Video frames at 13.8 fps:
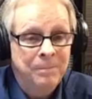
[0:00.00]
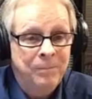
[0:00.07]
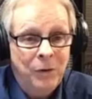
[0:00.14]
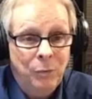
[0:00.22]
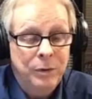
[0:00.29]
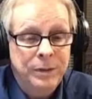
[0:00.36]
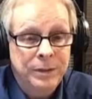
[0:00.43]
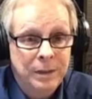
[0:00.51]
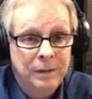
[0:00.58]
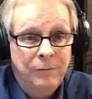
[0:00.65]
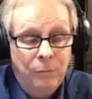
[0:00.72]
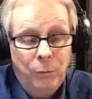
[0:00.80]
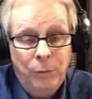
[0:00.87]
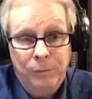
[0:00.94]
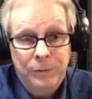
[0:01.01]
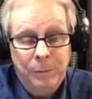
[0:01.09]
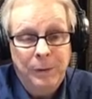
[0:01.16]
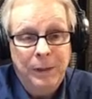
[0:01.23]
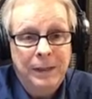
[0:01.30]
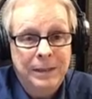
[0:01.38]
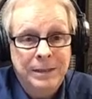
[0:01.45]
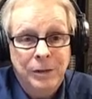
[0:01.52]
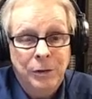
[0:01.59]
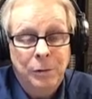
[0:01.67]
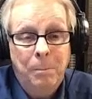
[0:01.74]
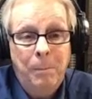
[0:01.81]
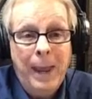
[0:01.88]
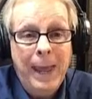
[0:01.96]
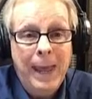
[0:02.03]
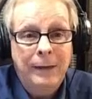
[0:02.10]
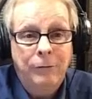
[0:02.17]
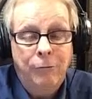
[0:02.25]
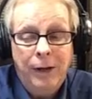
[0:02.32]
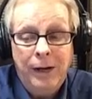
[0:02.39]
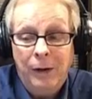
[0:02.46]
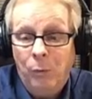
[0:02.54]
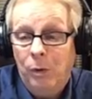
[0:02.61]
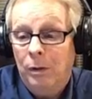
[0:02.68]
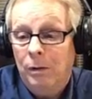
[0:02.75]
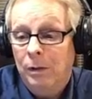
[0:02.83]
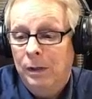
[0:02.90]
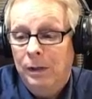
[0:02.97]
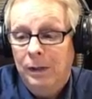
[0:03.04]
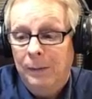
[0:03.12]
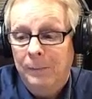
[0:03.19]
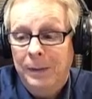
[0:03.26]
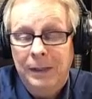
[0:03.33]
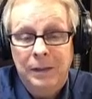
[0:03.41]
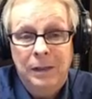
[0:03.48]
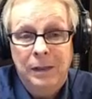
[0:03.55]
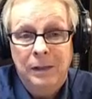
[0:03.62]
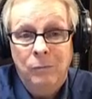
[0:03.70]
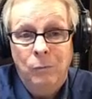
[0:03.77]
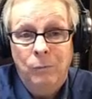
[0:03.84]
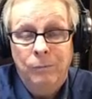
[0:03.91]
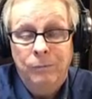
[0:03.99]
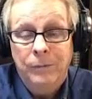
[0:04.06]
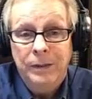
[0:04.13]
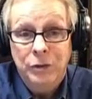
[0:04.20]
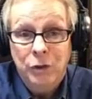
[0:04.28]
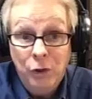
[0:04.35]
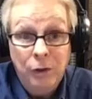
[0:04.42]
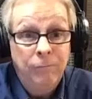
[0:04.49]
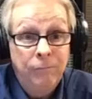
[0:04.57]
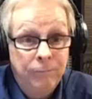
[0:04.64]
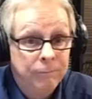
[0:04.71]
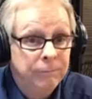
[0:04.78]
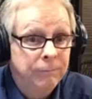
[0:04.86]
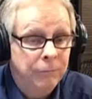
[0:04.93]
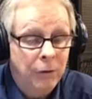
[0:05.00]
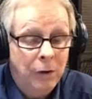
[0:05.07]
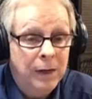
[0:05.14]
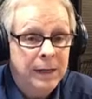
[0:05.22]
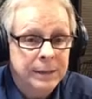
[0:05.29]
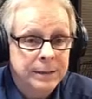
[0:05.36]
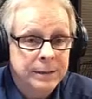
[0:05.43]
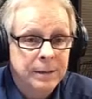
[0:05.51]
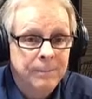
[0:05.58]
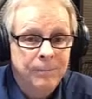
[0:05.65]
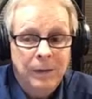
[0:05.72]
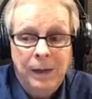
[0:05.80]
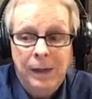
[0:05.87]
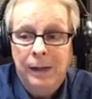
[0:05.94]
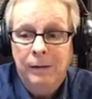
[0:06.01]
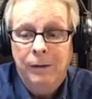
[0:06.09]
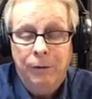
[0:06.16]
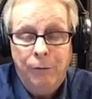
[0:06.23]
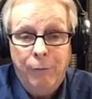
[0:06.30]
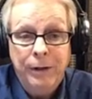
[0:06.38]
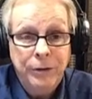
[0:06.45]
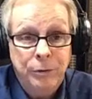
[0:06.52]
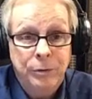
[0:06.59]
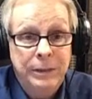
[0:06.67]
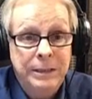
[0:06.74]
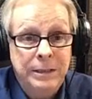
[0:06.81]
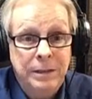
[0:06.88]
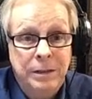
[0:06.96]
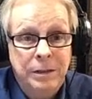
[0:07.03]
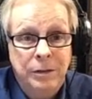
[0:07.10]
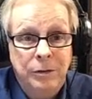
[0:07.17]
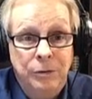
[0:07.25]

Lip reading: was what somebody considered bad credit. Well, I mean, it's good for us, and the rates are decent too.